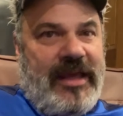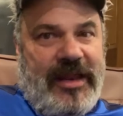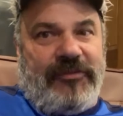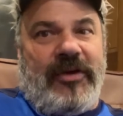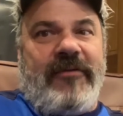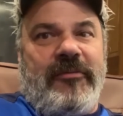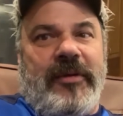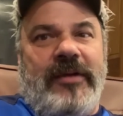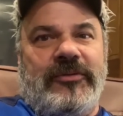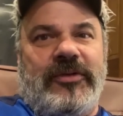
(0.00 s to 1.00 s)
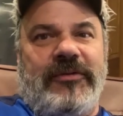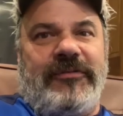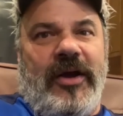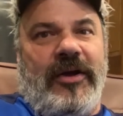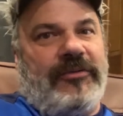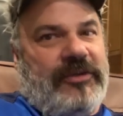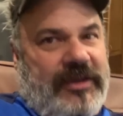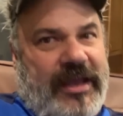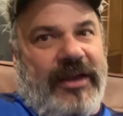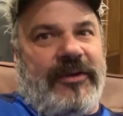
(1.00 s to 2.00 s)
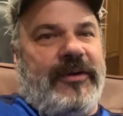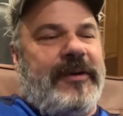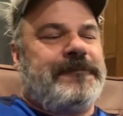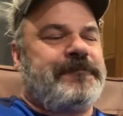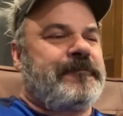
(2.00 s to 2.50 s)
if you're having problems with your phone, you can't do it.